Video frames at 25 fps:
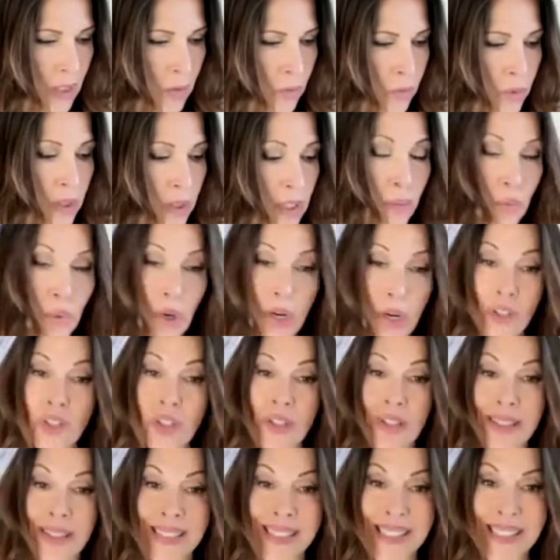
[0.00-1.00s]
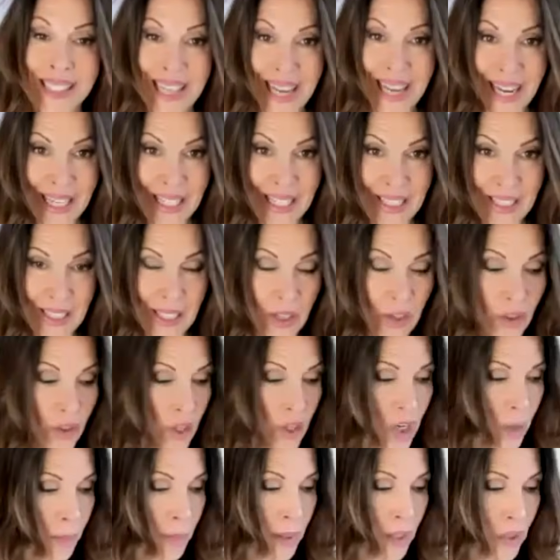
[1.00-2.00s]
Really watch the signs that are
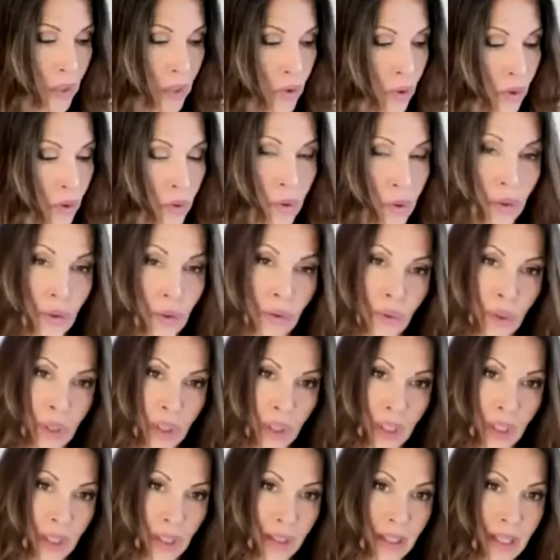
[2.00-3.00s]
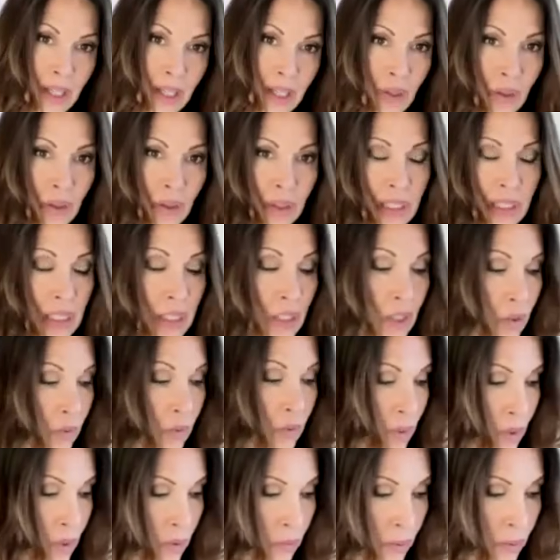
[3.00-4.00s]
coming to you, that are leading you
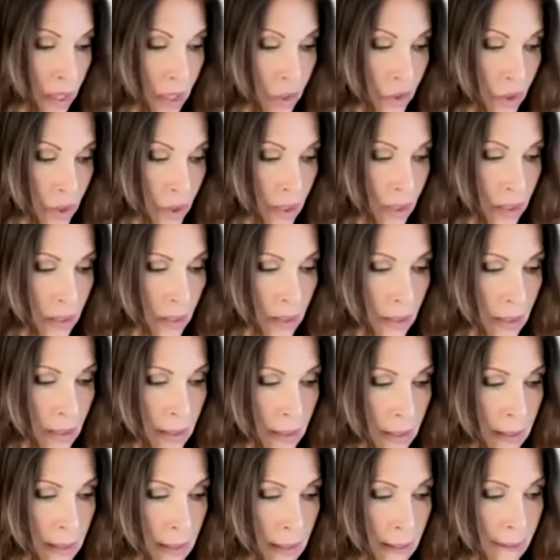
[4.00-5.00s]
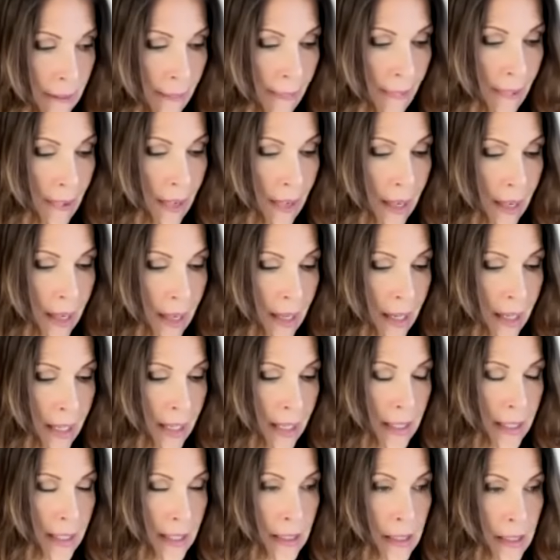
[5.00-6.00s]
in directions.
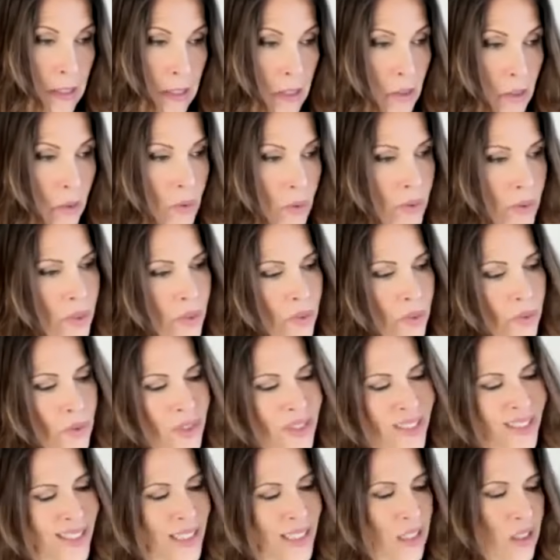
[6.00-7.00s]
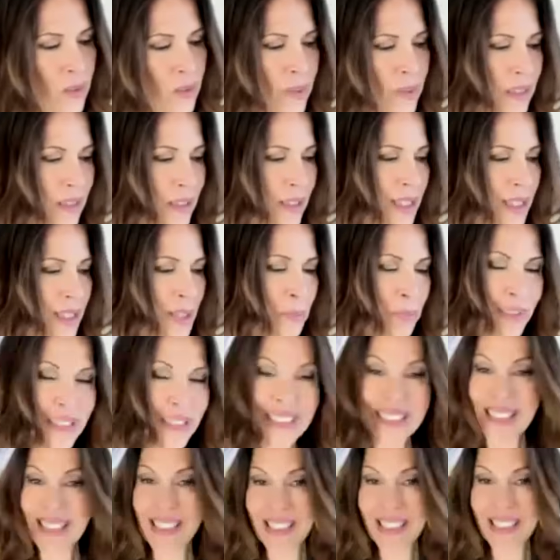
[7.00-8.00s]
And also just a little bit, the
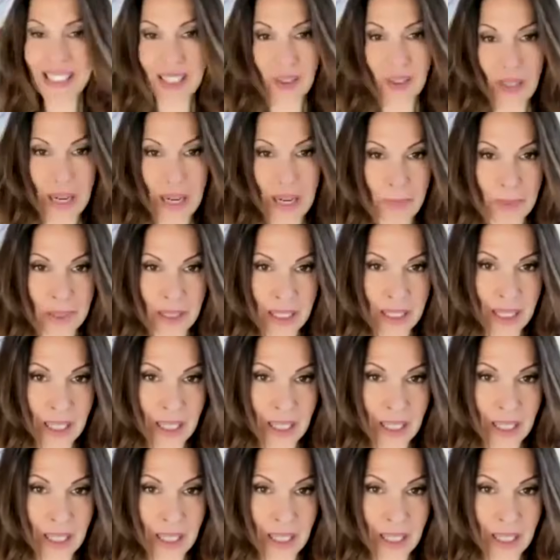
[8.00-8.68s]
split is still happening.